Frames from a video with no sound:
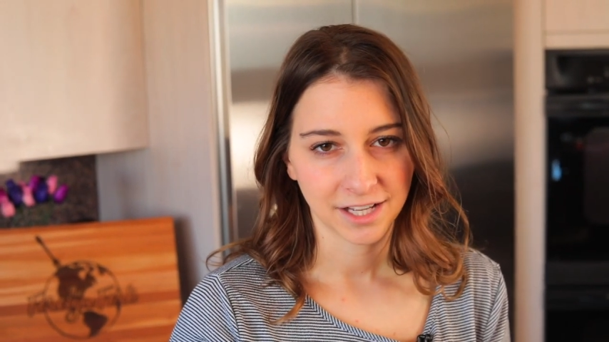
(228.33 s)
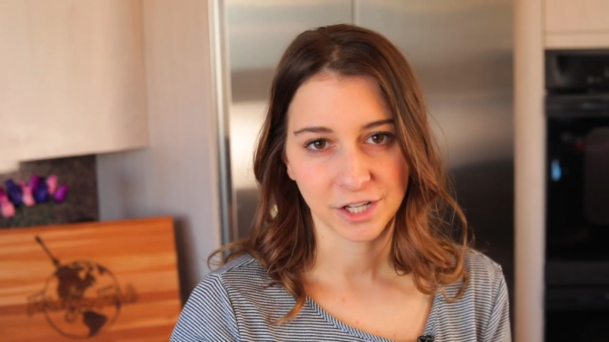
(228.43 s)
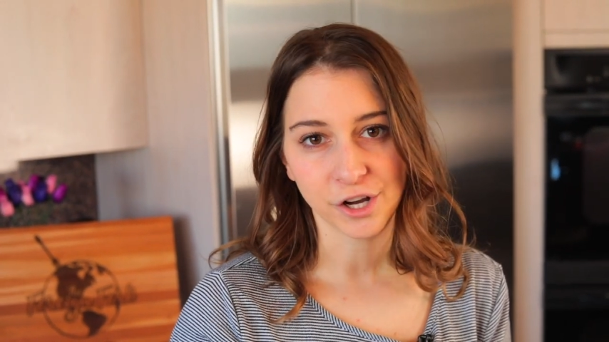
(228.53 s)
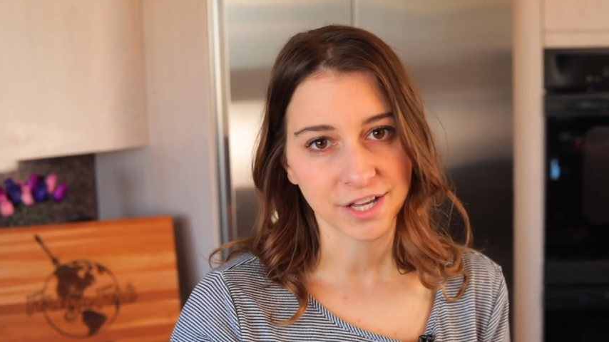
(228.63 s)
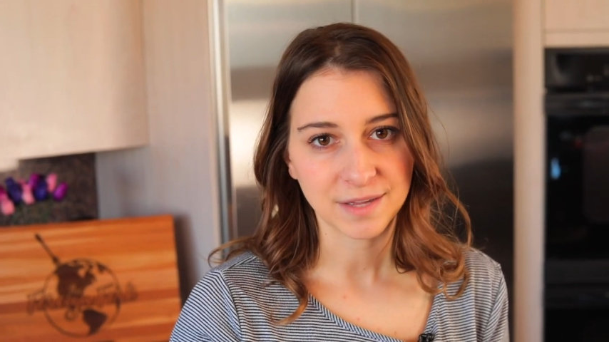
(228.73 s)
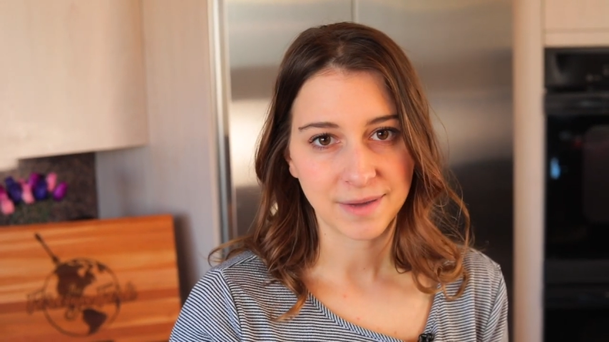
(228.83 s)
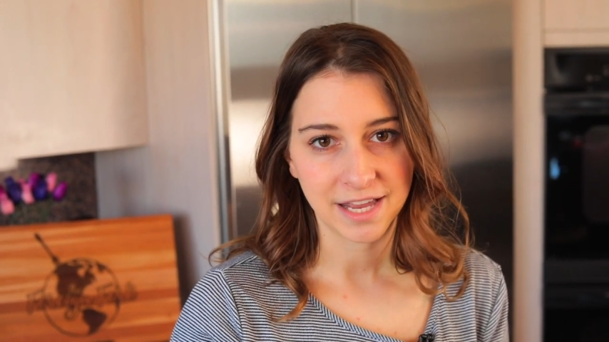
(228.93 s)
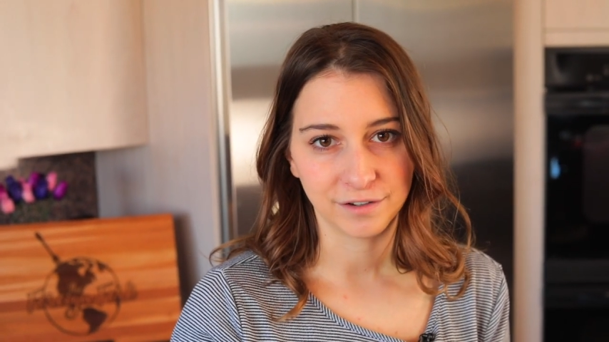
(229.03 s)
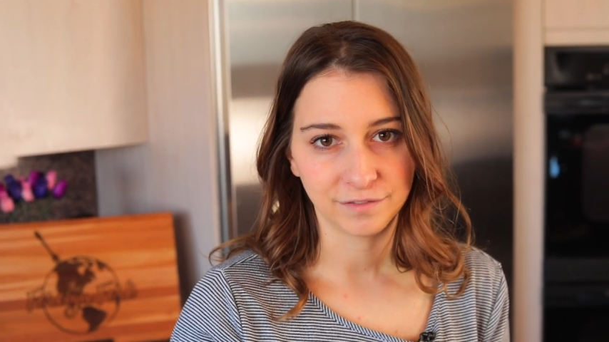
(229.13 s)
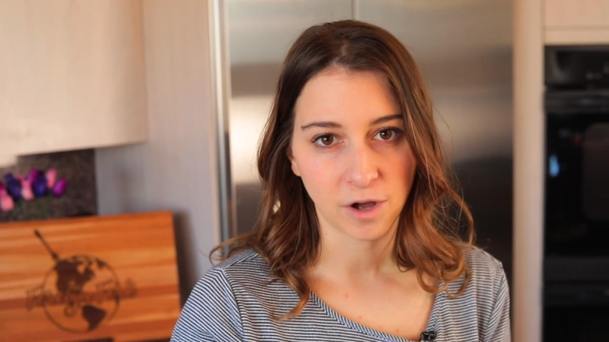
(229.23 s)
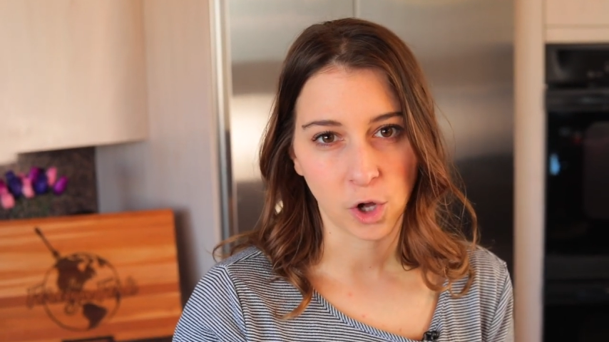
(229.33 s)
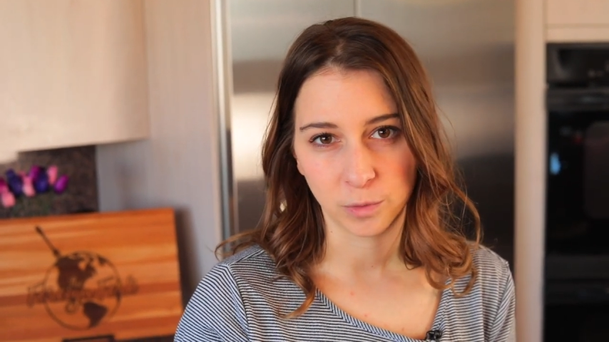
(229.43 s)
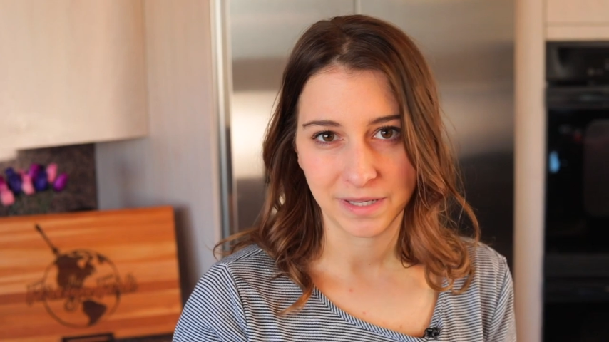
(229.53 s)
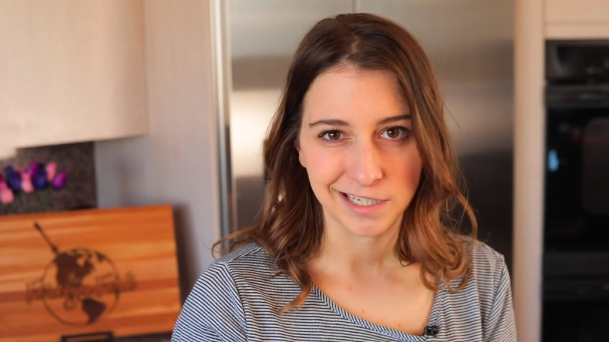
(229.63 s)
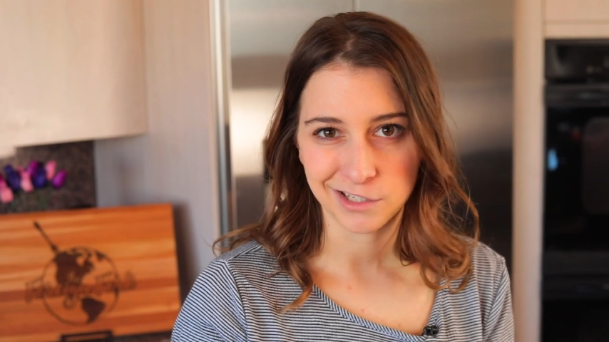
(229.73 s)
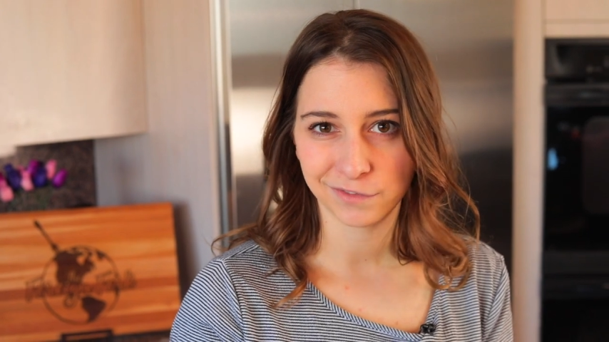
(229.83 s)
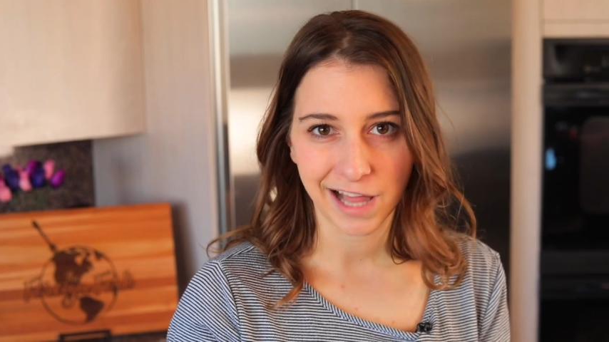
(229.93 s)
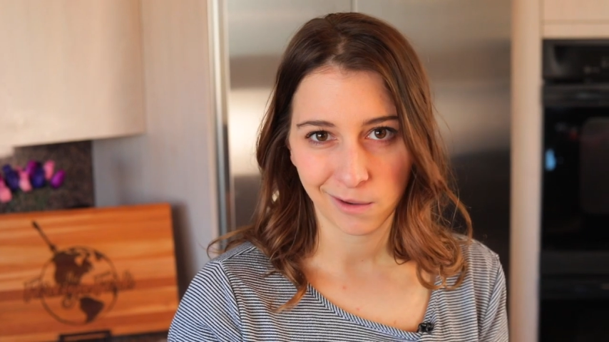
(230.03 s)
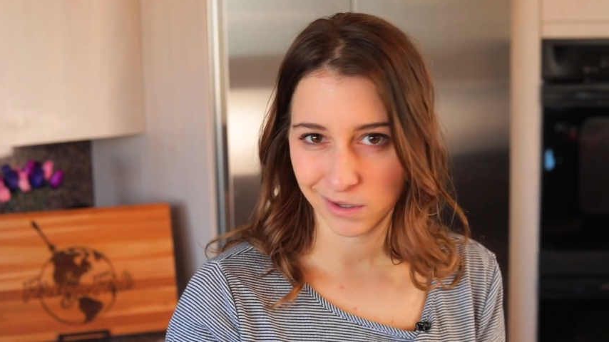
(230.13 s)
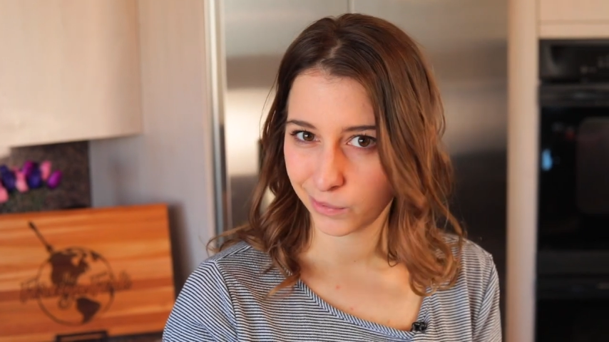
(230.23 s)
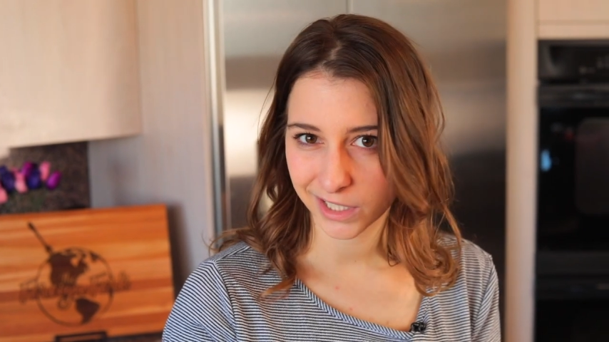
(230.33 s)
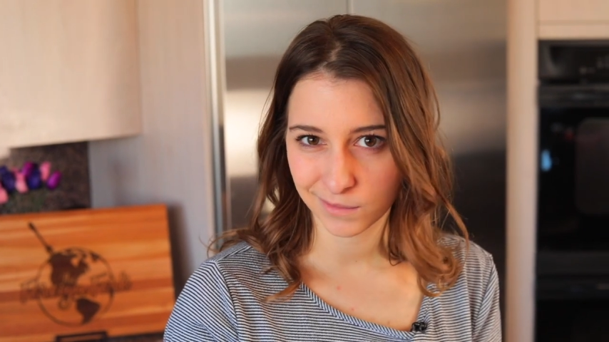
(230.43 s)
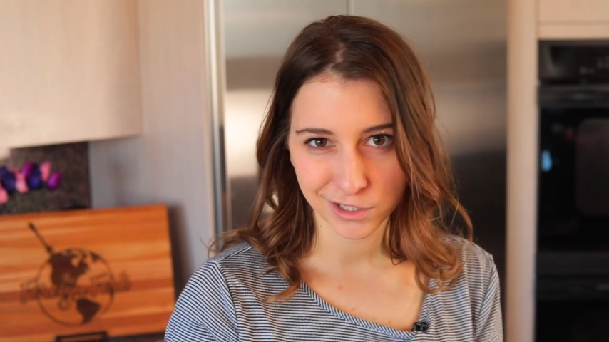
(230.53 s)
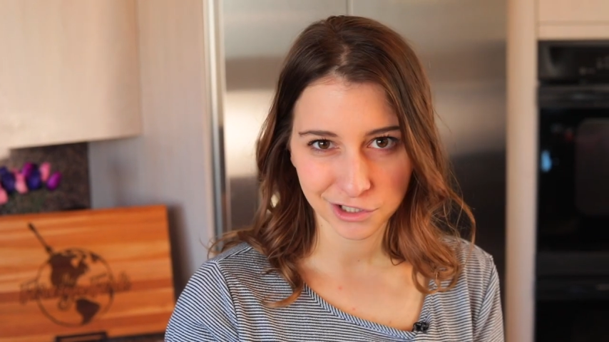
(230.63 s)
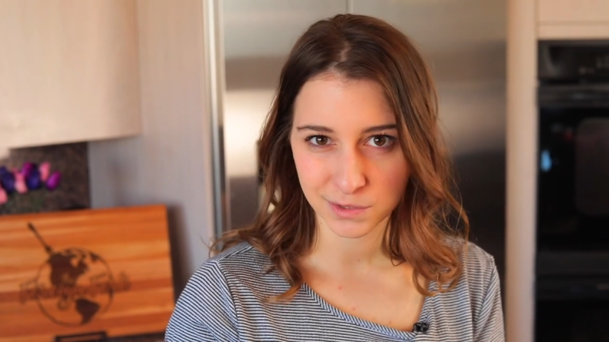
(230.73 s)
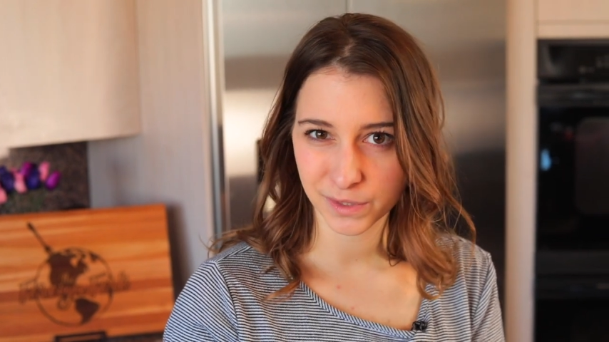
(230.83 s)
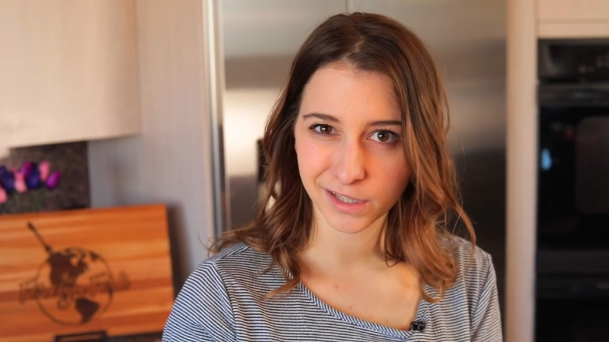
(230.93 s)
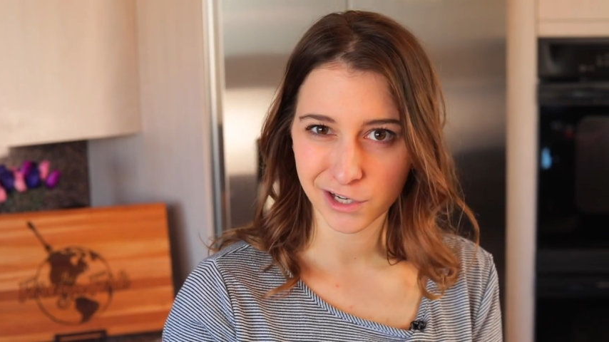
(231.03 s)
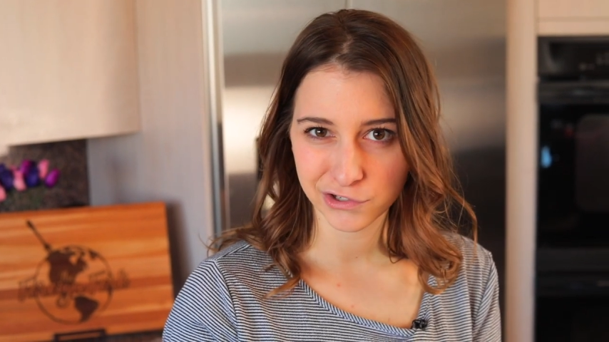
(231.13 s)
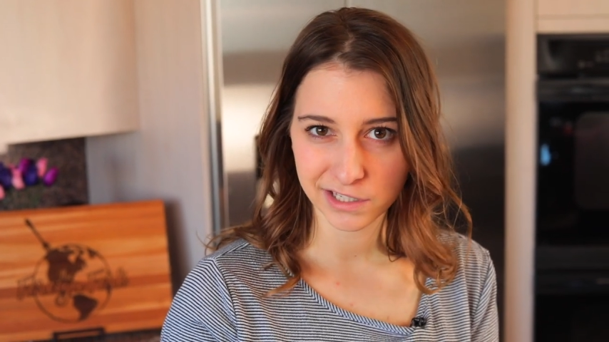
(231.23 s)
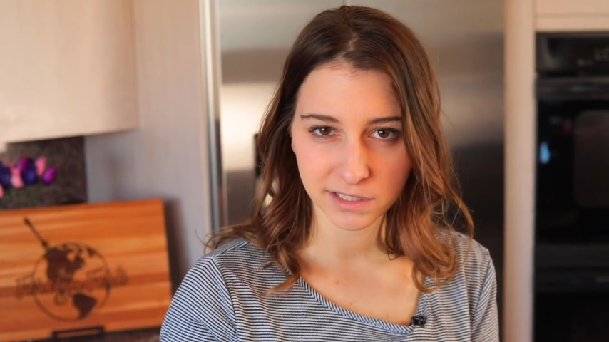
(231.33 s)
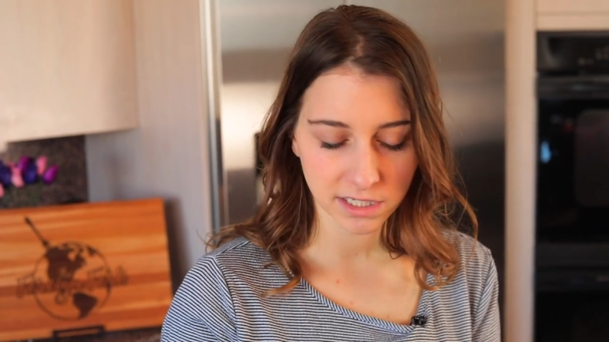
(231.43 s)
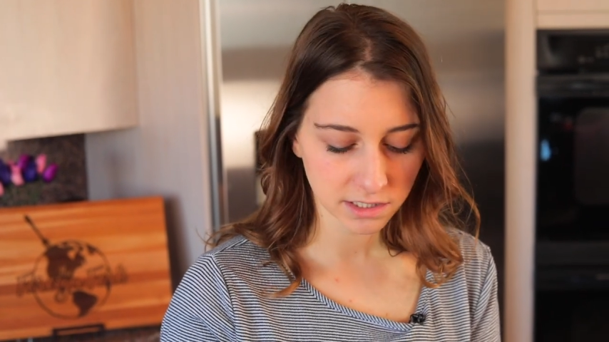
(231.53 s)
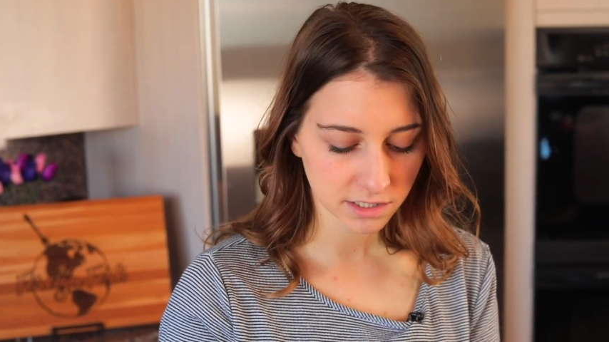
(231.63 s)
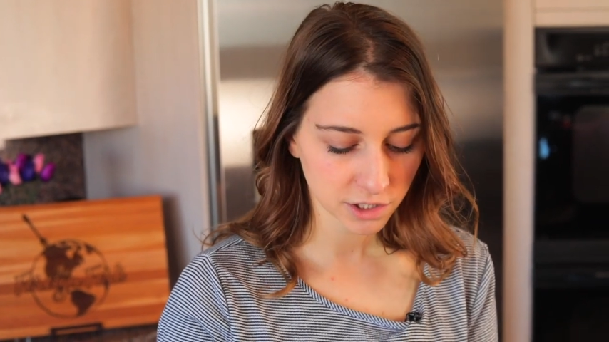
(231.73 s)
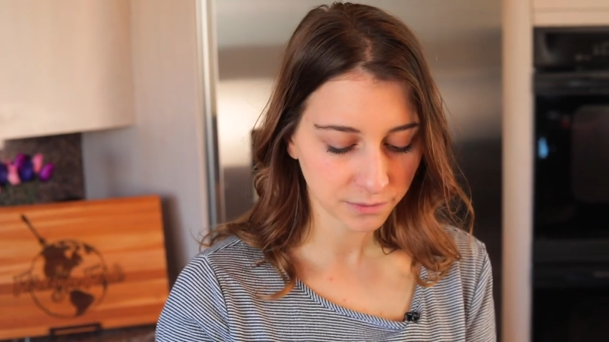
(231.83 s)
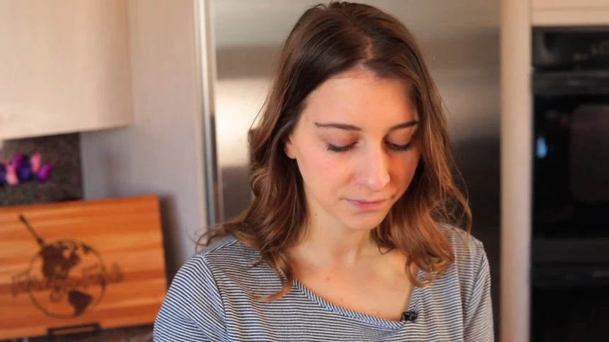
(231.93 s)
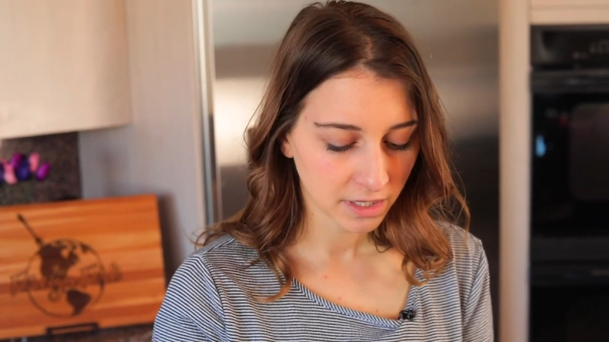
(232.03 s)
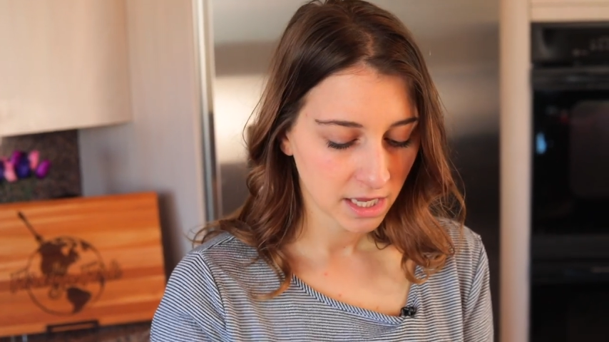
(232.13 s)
a cookie made of almond flour, pretty much is what that translates to.